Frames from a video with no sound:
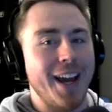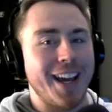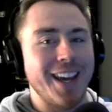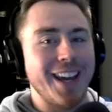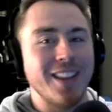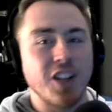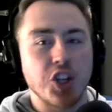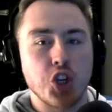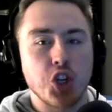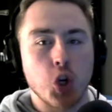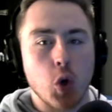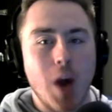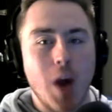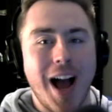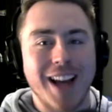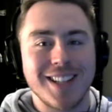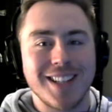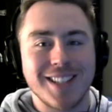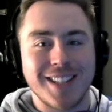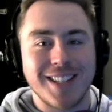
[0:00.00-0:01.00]
in the
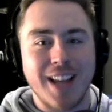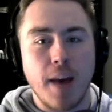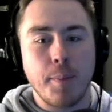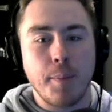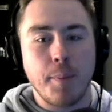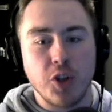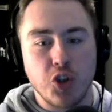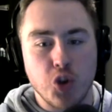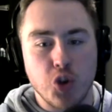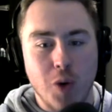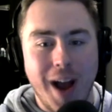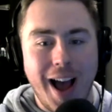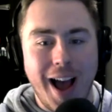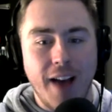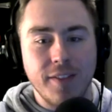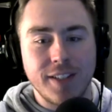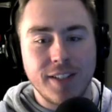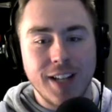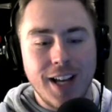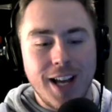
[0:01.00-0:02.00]
tricep
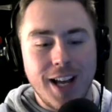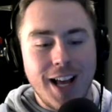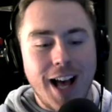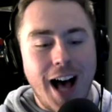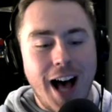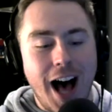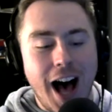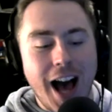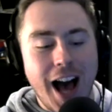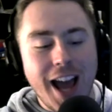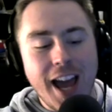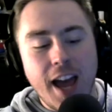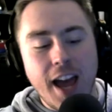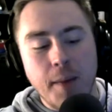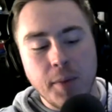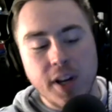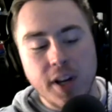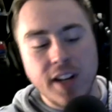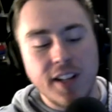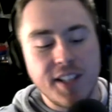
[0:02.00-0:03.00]
draft, I am
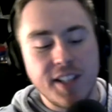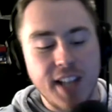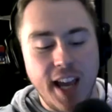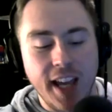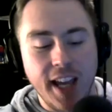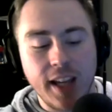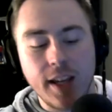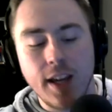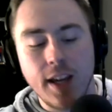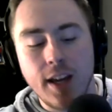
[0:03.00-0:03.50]
going to take,